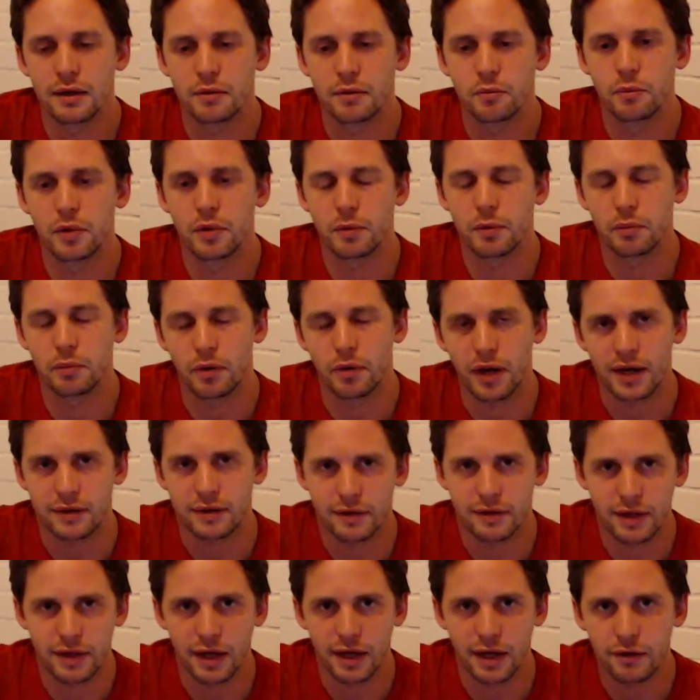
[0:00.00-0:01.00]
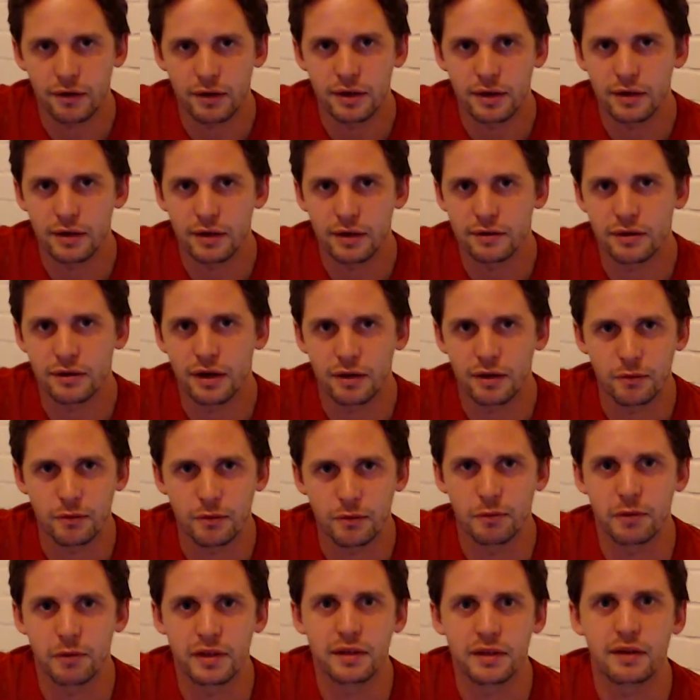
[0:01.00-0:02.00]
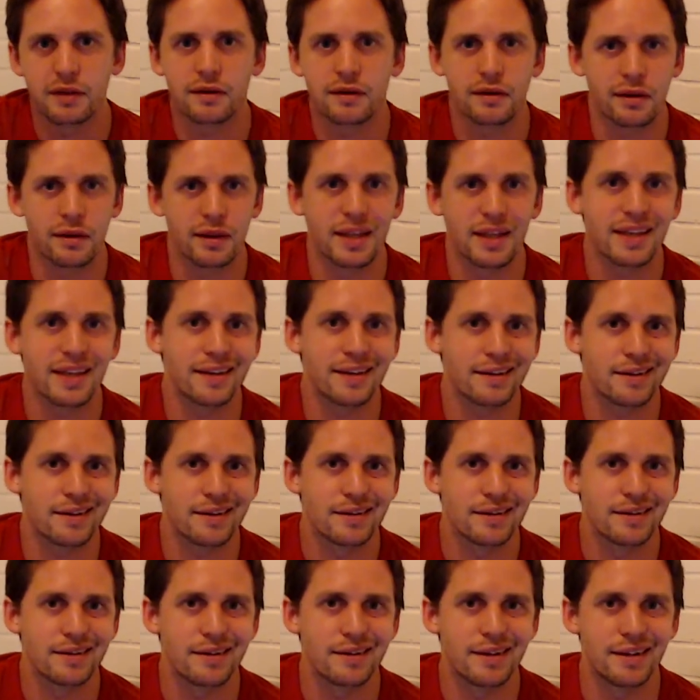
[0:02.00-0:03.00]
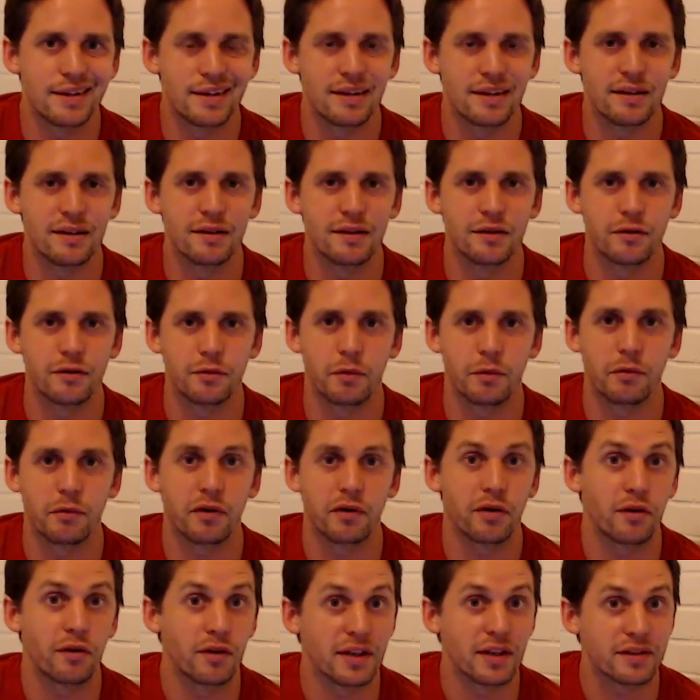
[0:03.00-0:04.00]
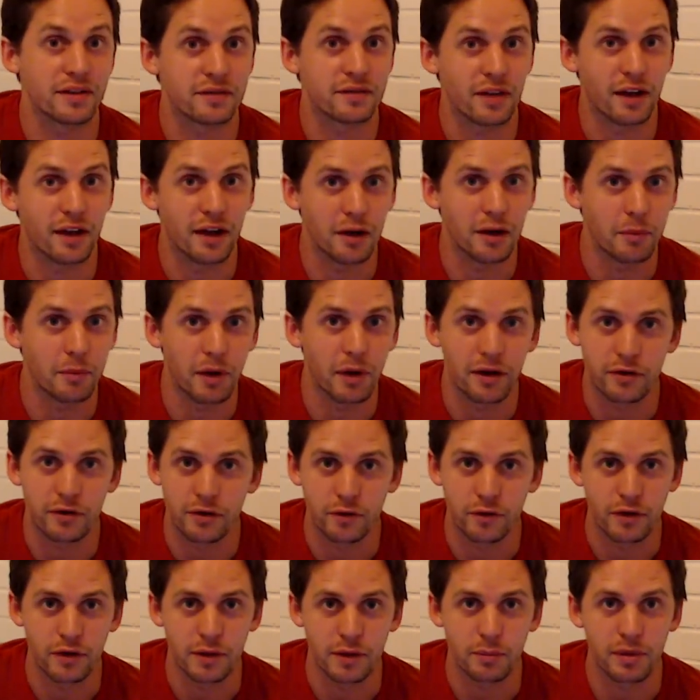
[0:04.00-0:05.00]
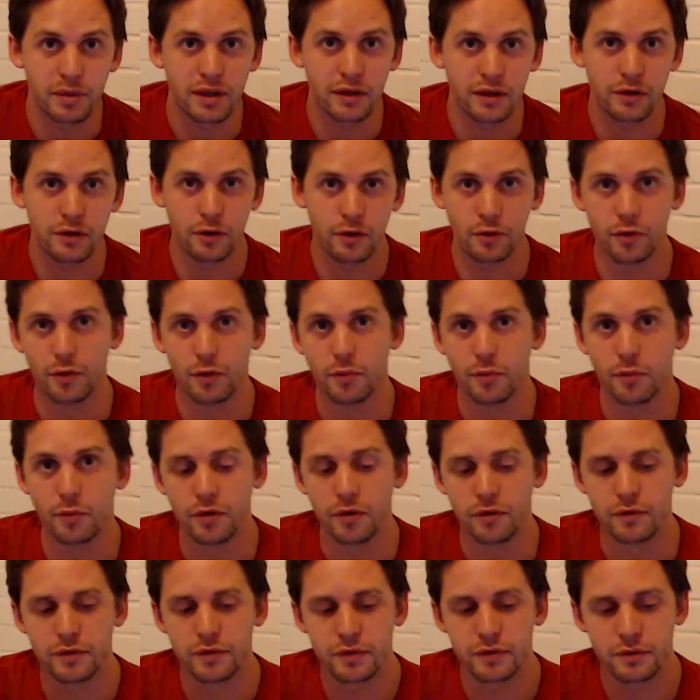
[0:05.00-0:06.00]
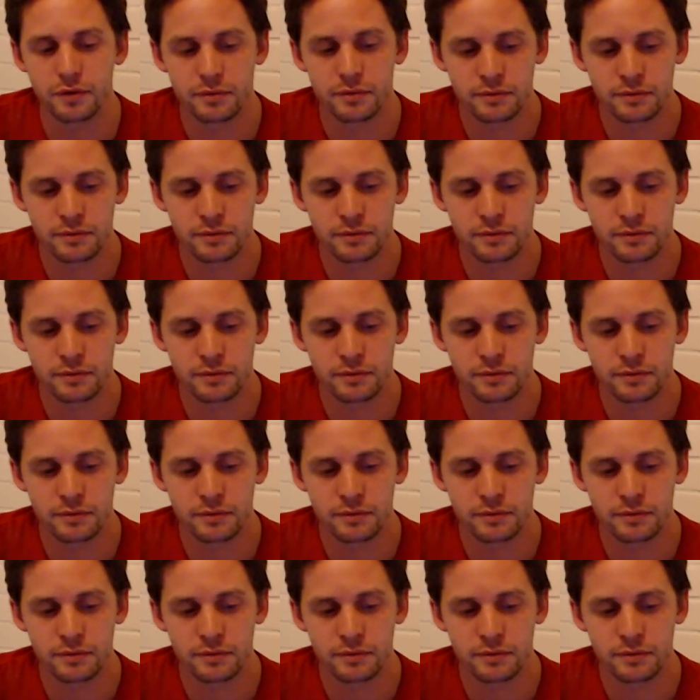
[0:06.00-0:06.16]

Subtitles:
But practicality is not what we tend to think it is when we're all excited about doing big, cool moves.